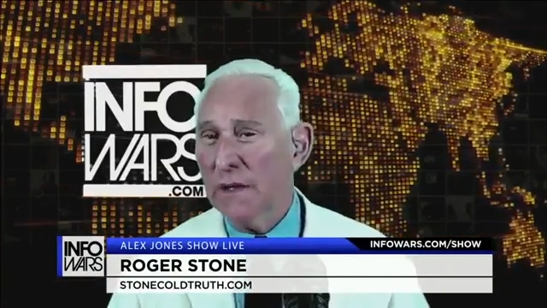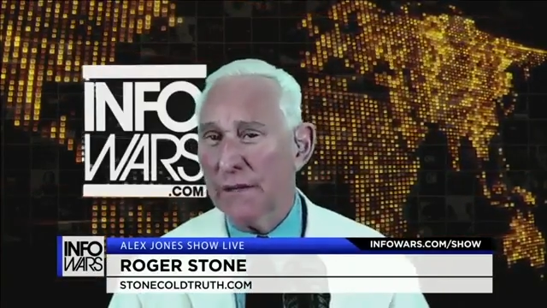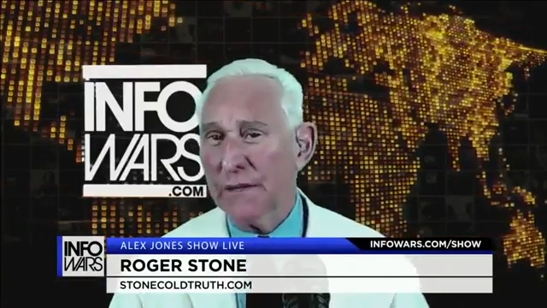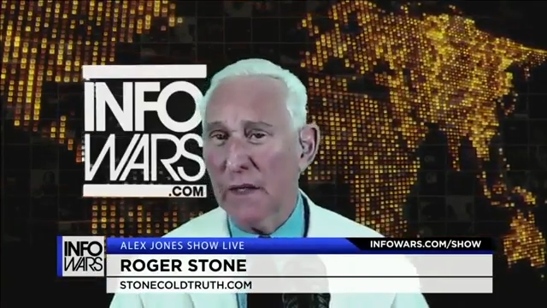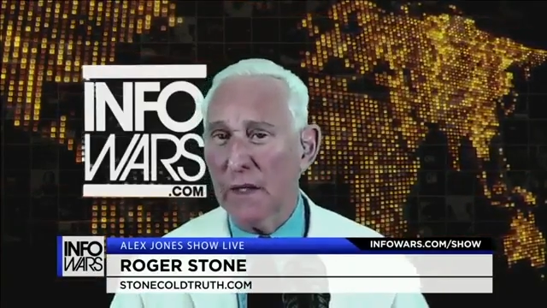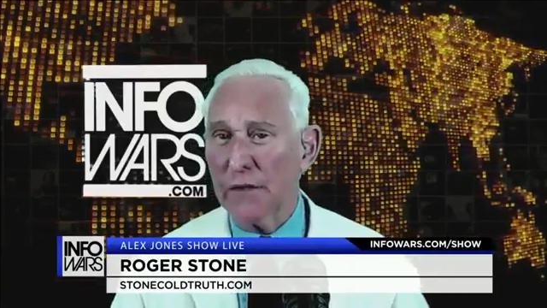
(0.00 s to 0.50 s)

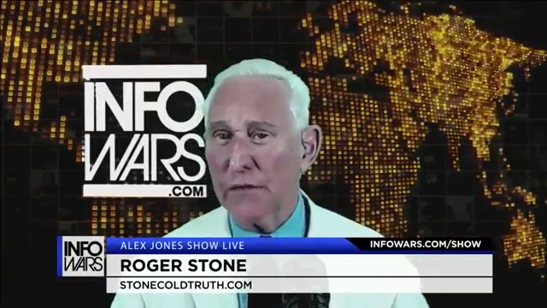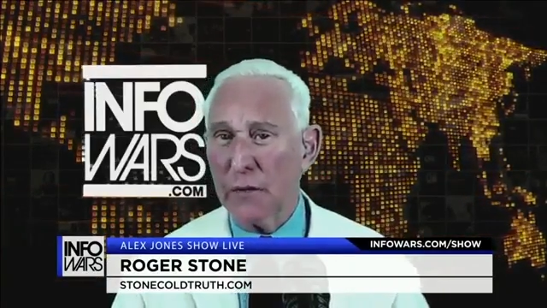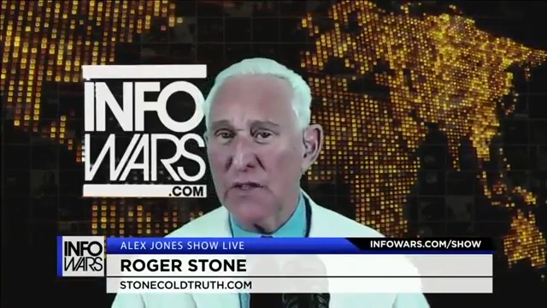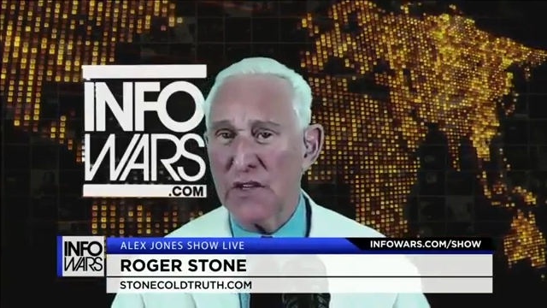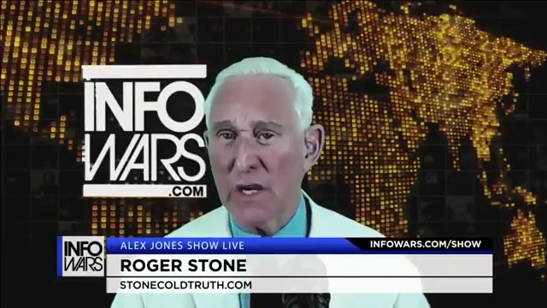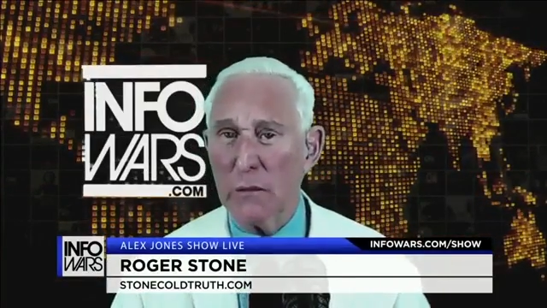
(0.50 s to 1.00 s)
that the
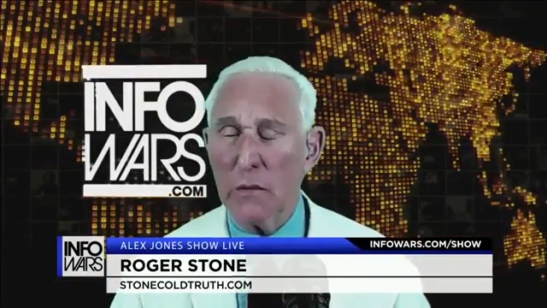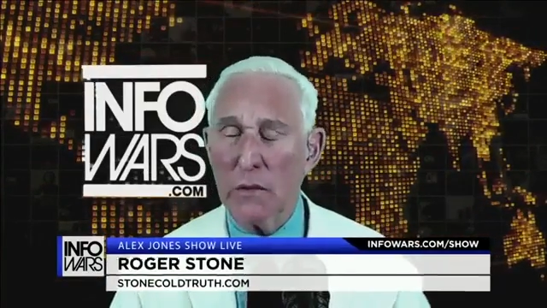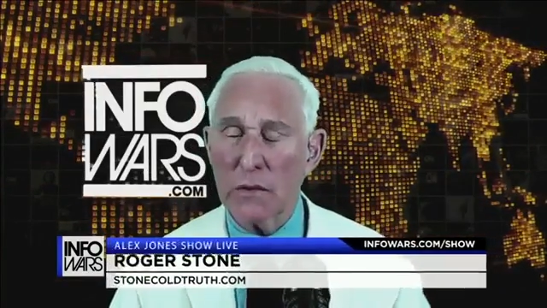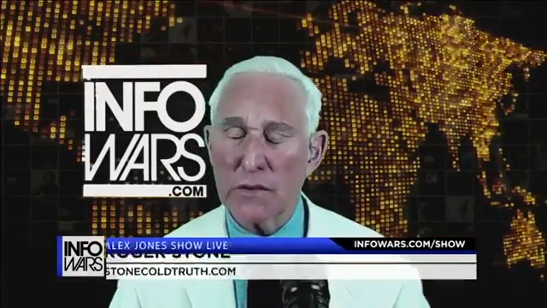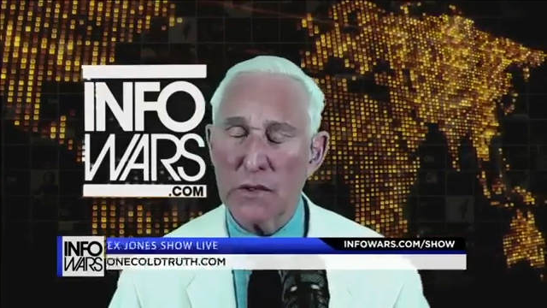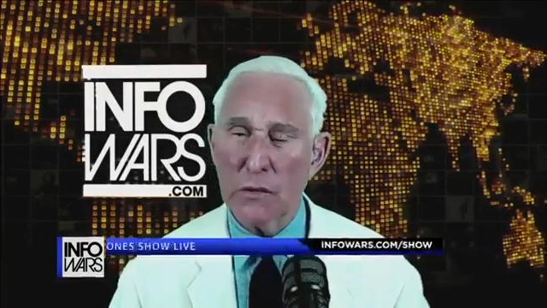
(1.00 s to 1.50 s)
three
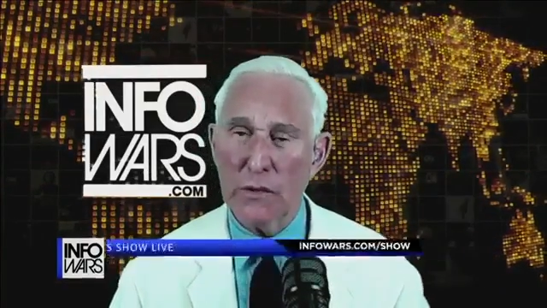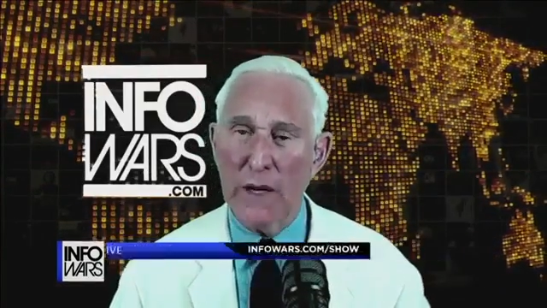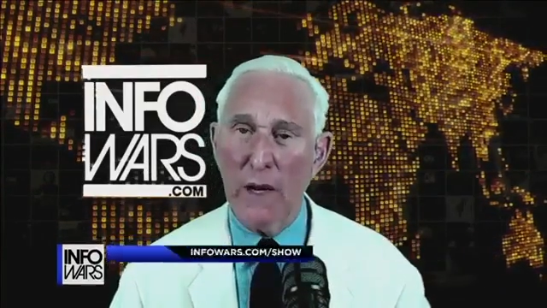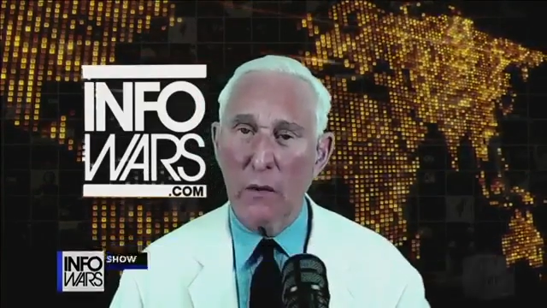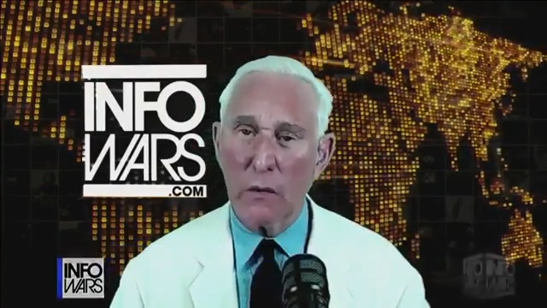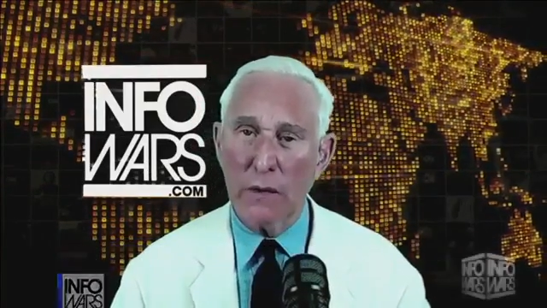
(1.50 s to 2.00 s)
generals who
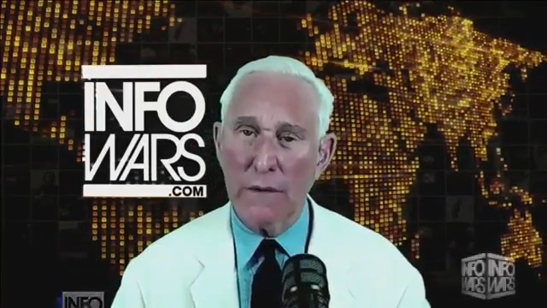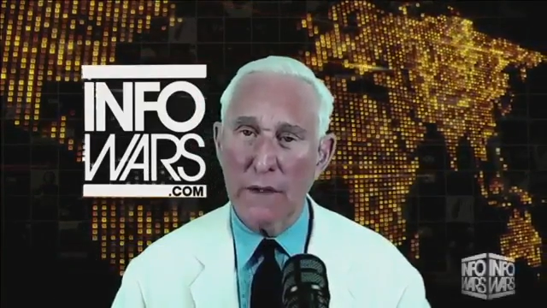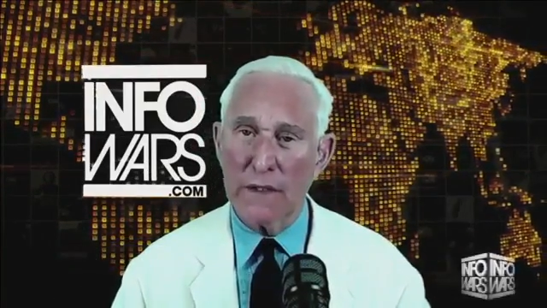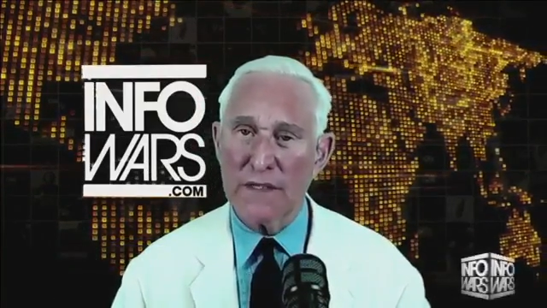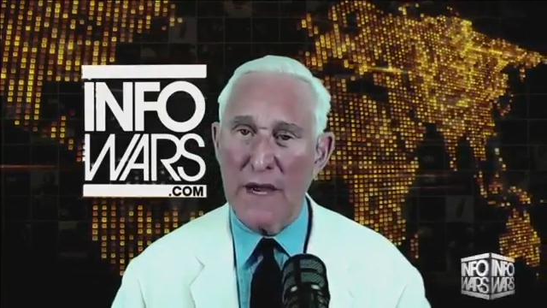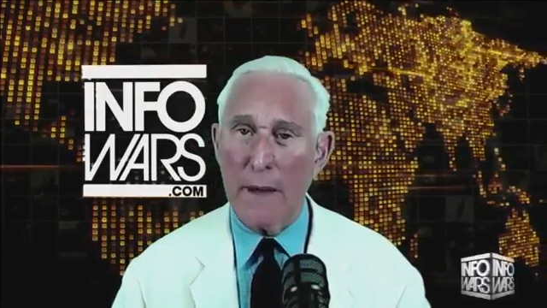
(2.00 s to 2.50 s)
now are
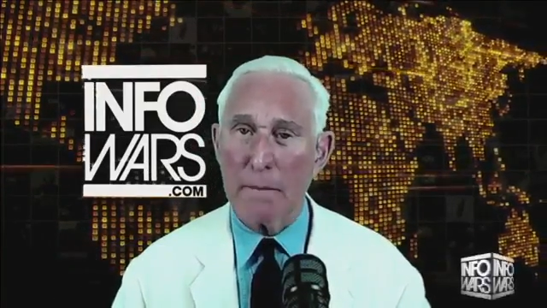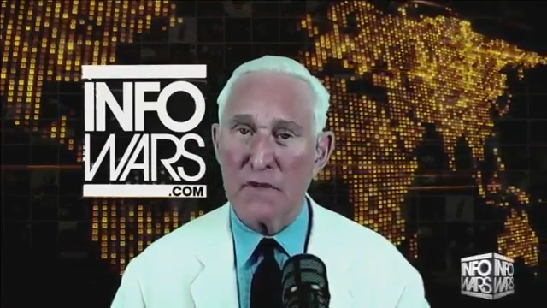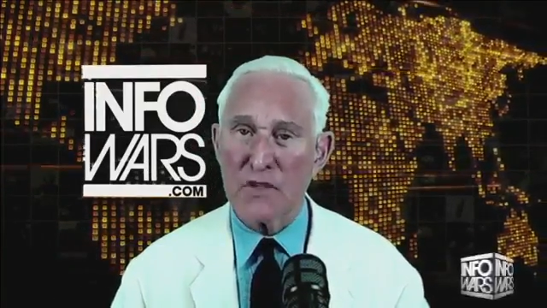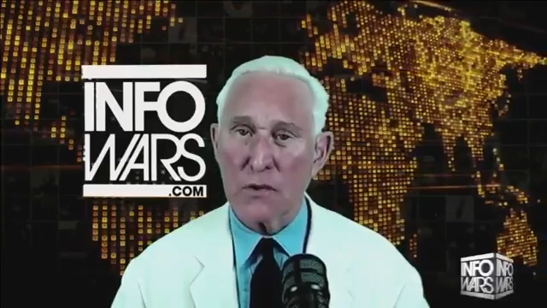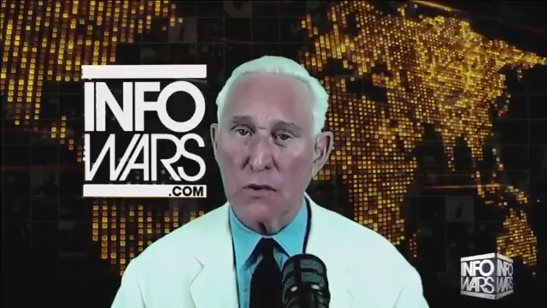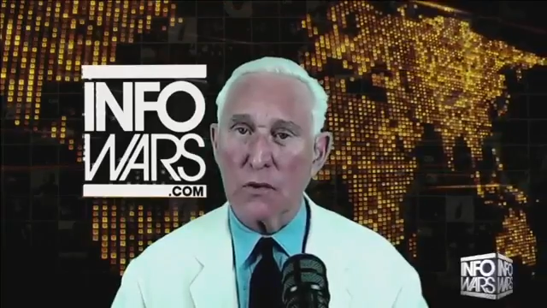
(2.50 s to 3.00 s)
in the
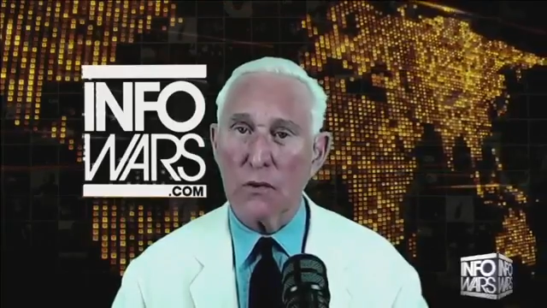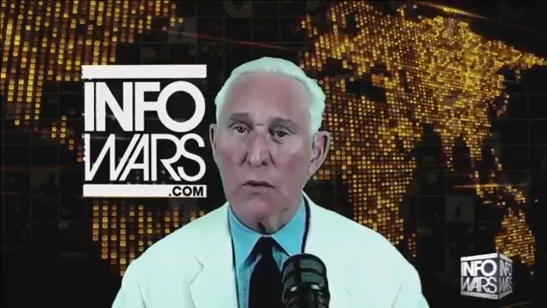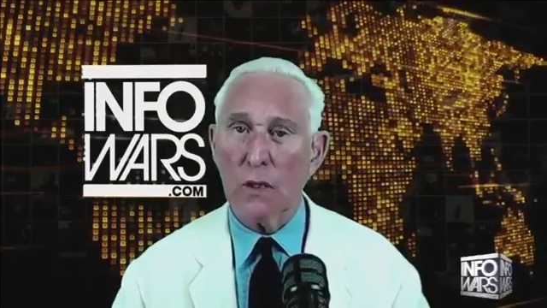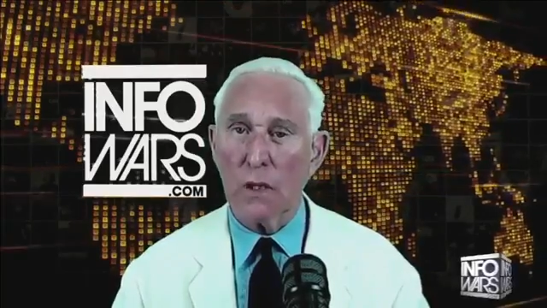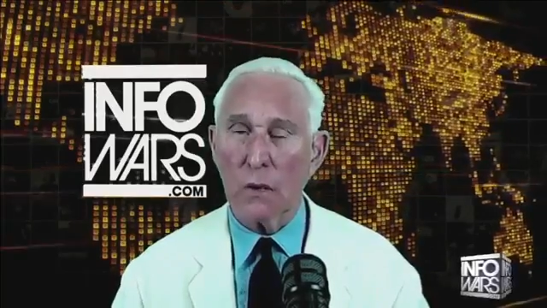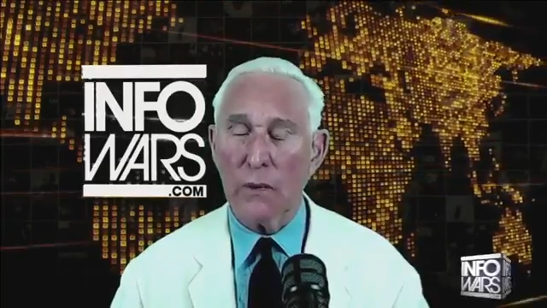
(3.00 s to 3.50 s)
top
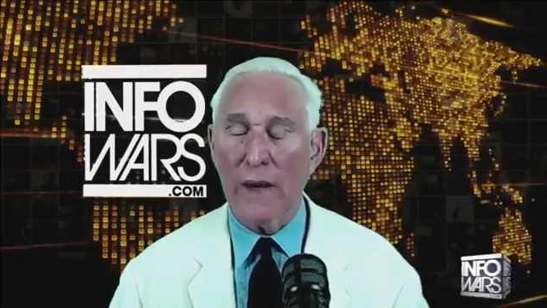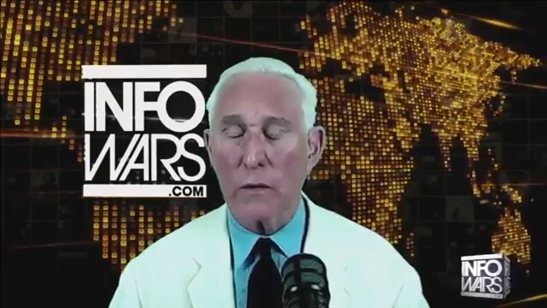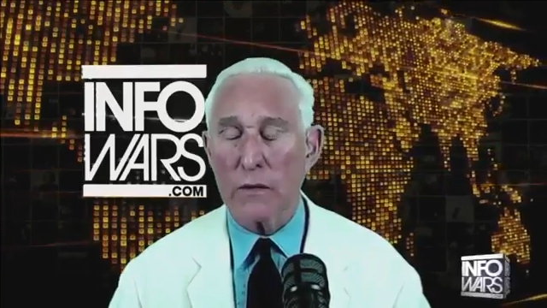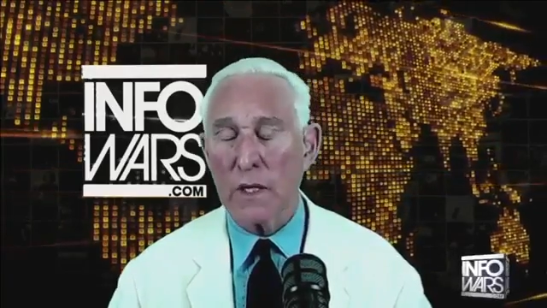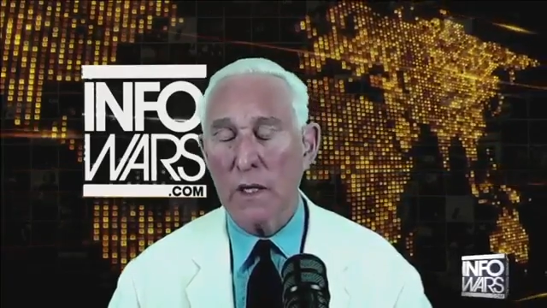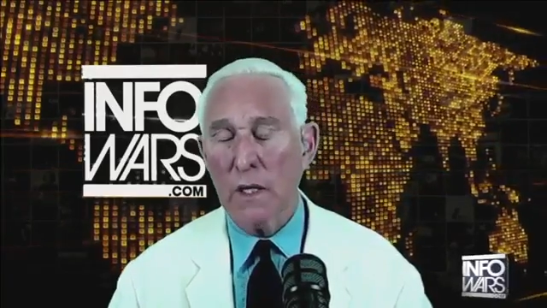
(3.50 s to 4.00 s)
circle
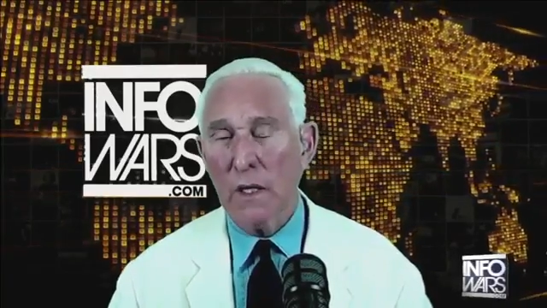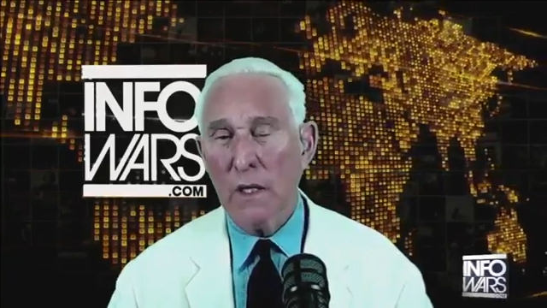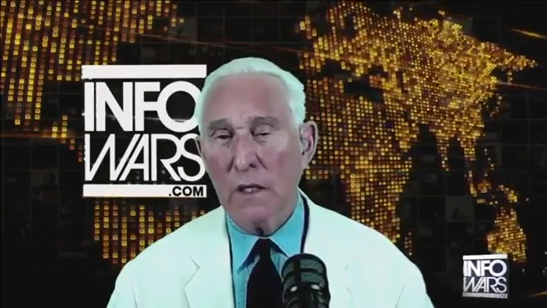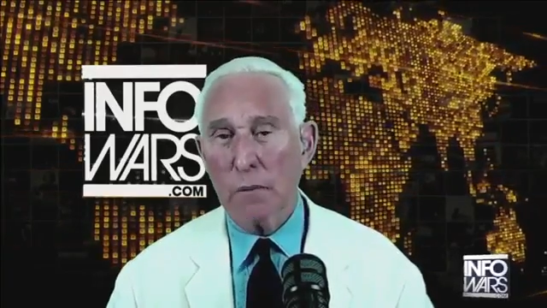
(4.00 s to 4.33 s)
around